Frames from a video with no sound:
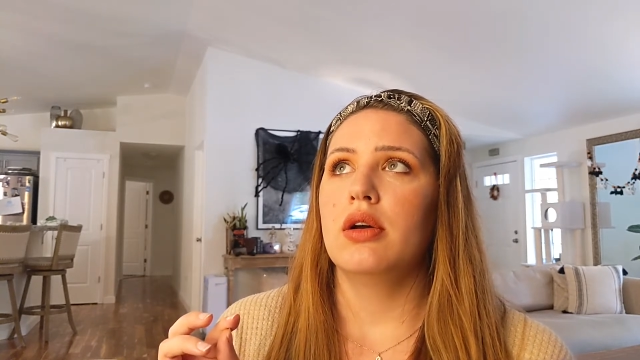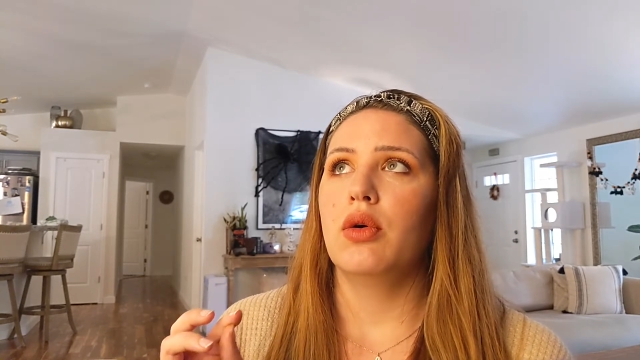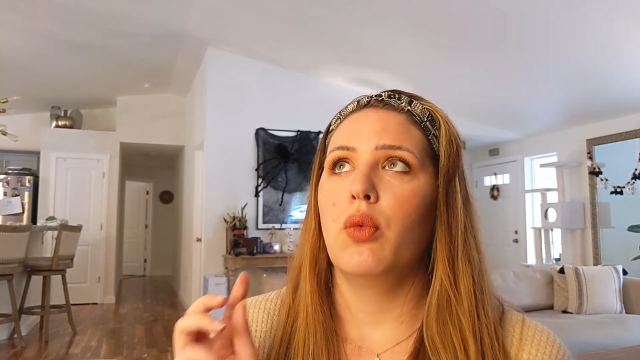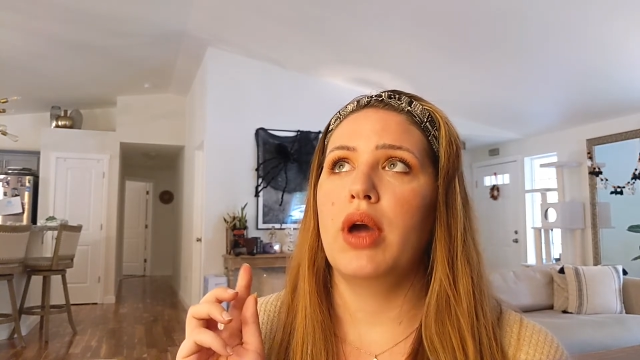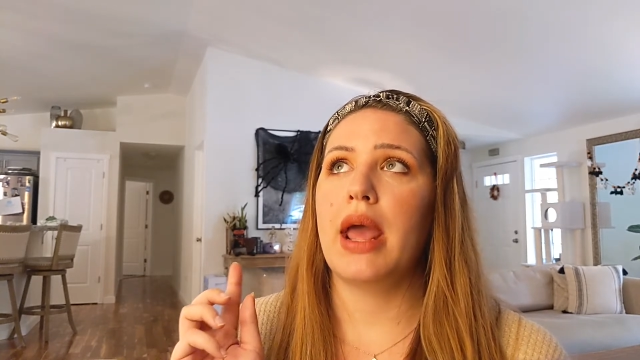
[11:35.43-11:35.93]

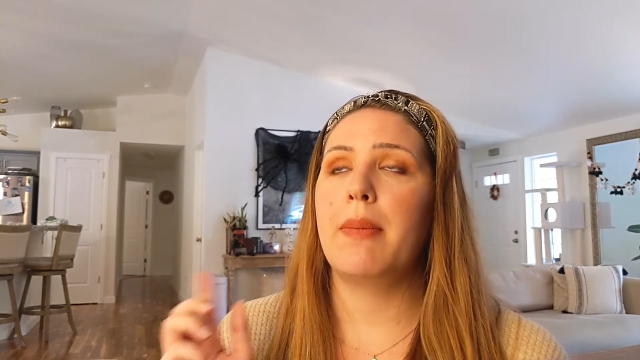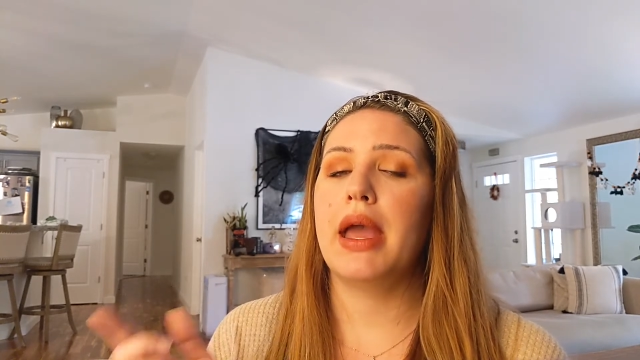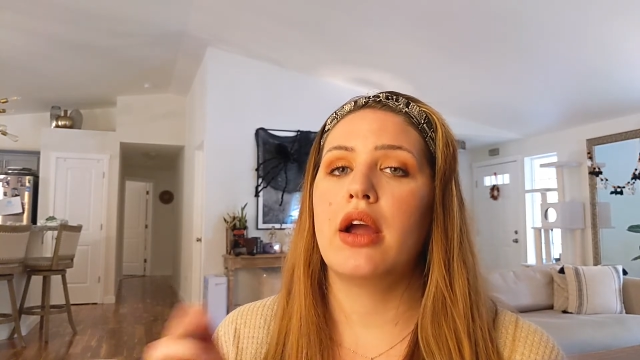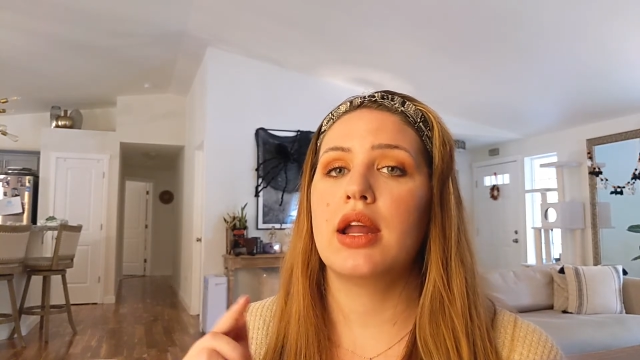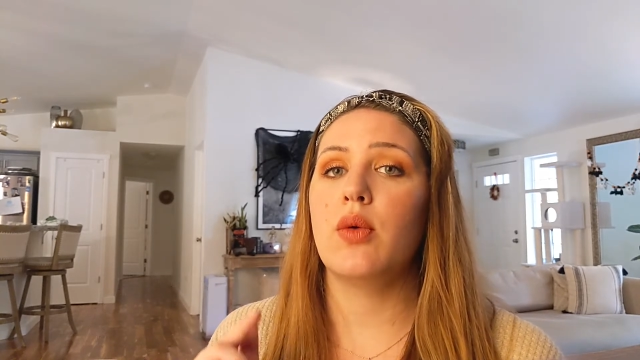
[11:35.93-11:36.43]
When I
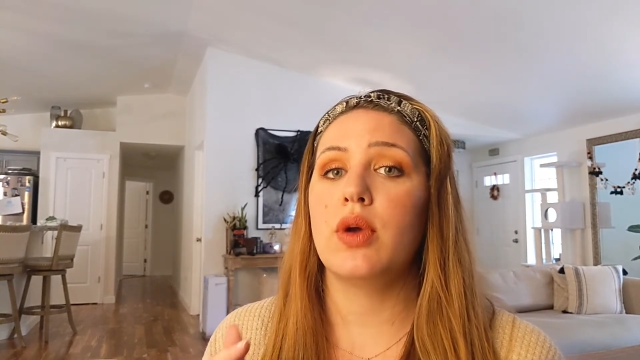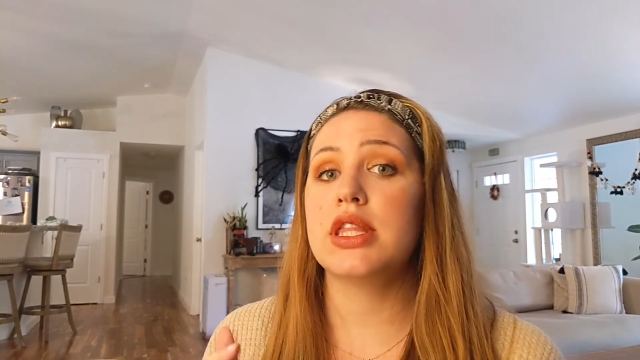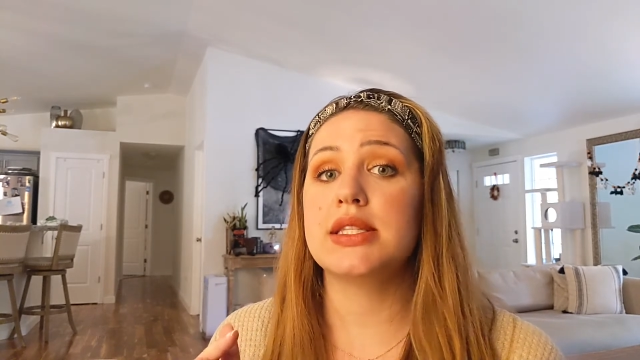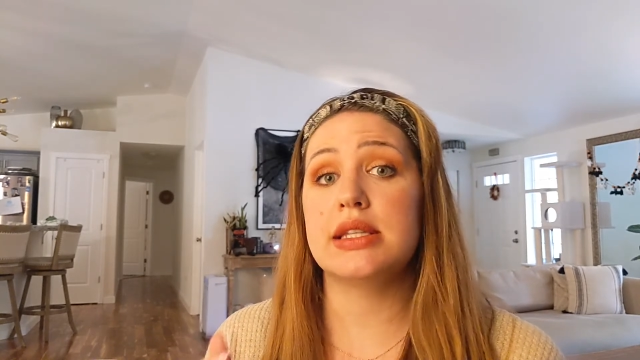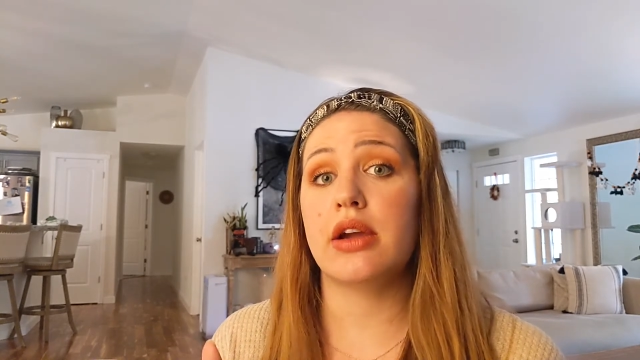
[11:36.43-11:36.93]
paired it with a
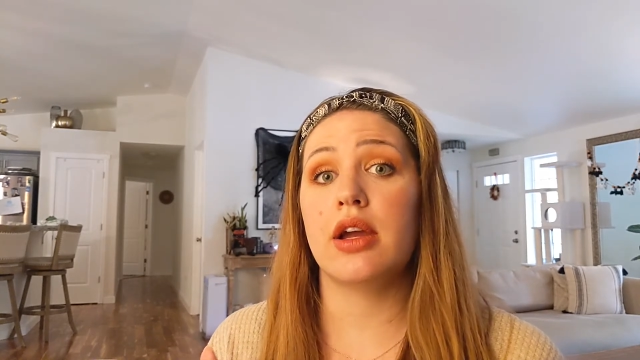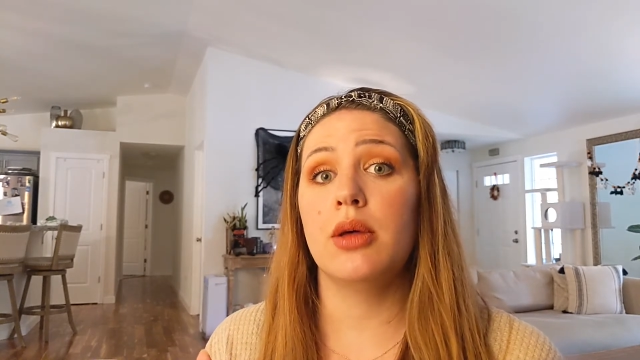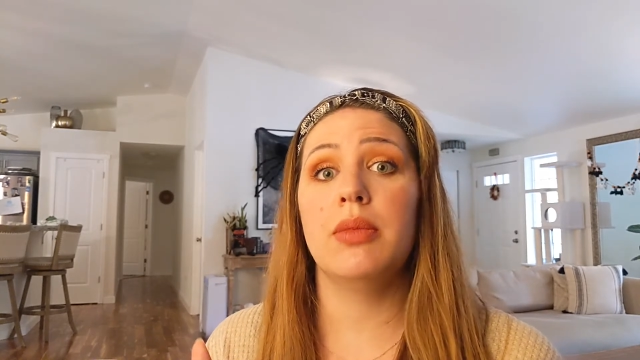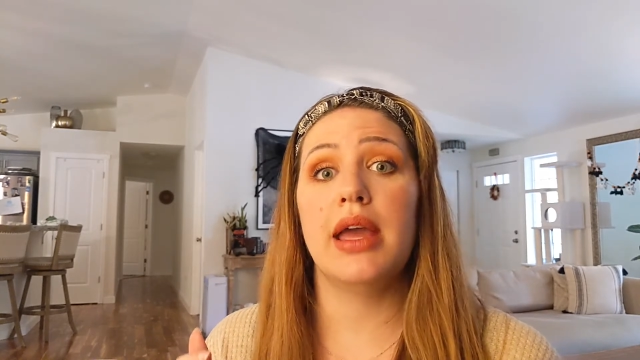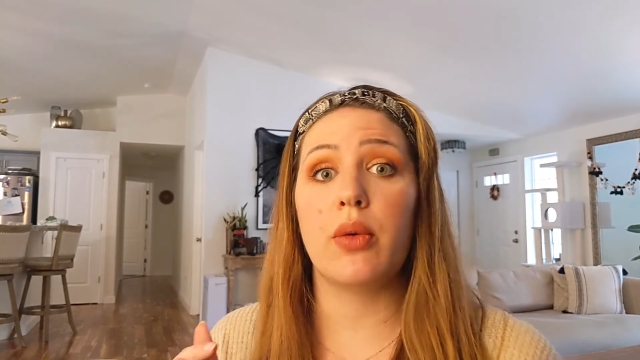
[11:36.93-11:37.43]

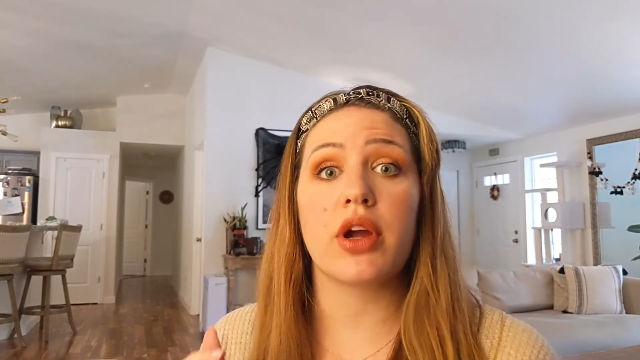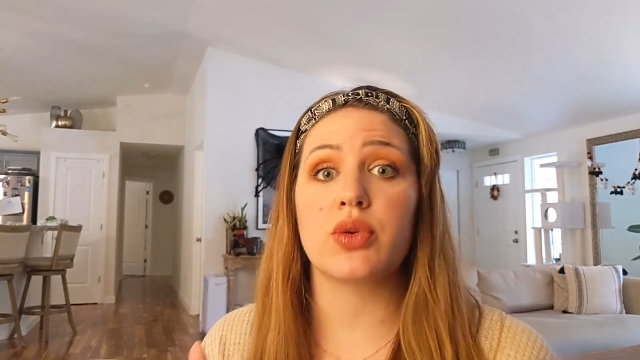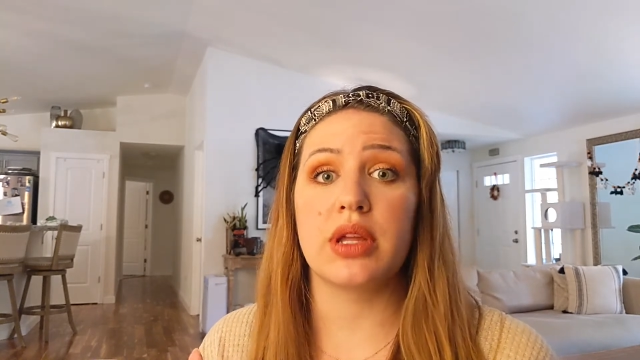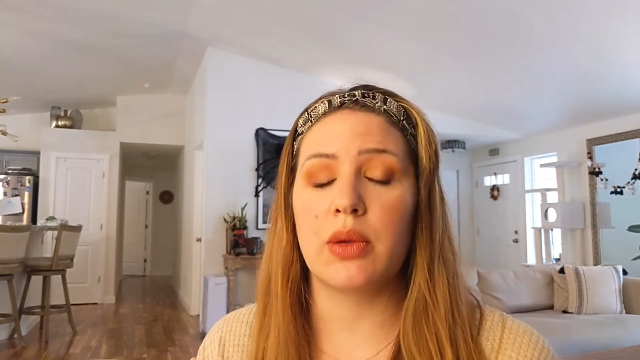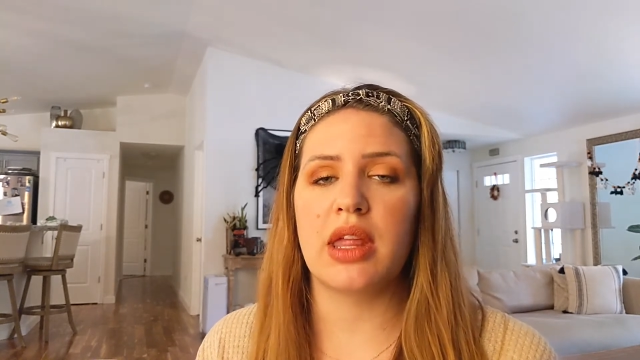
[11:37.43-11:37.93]
serum, it worked
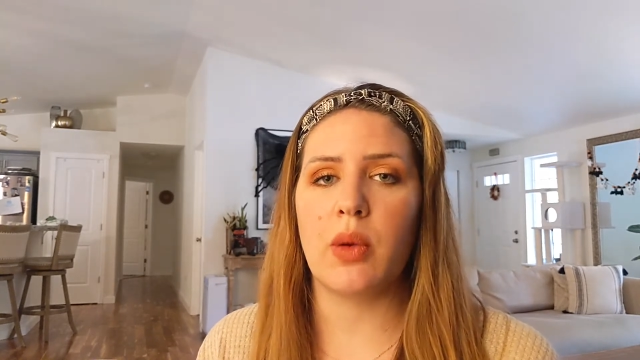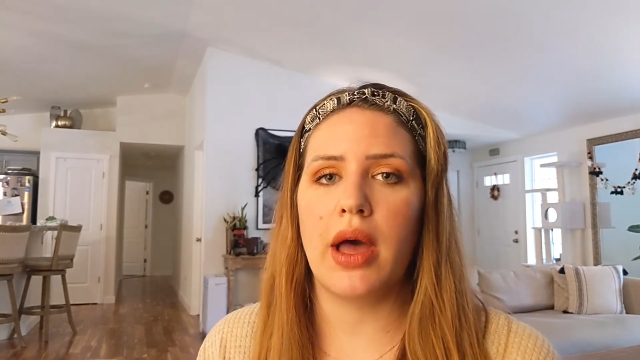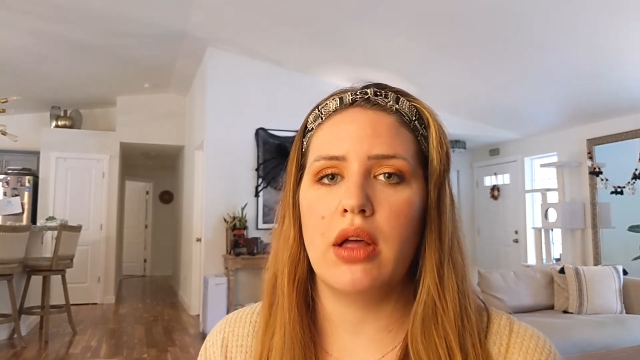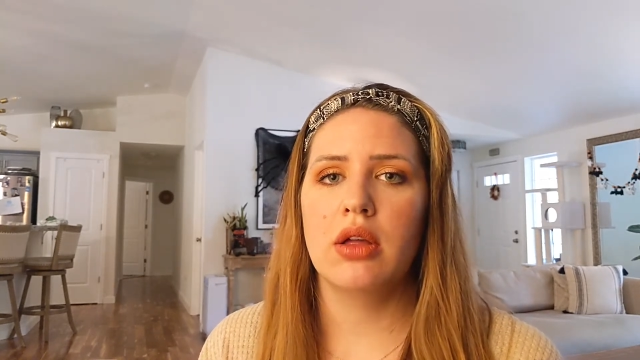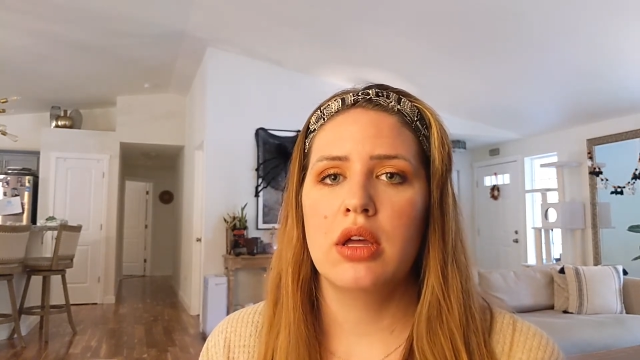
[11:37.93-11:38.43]
really, really
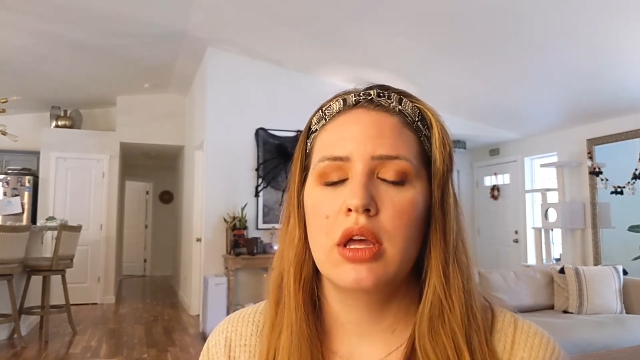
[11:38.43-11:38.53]
well.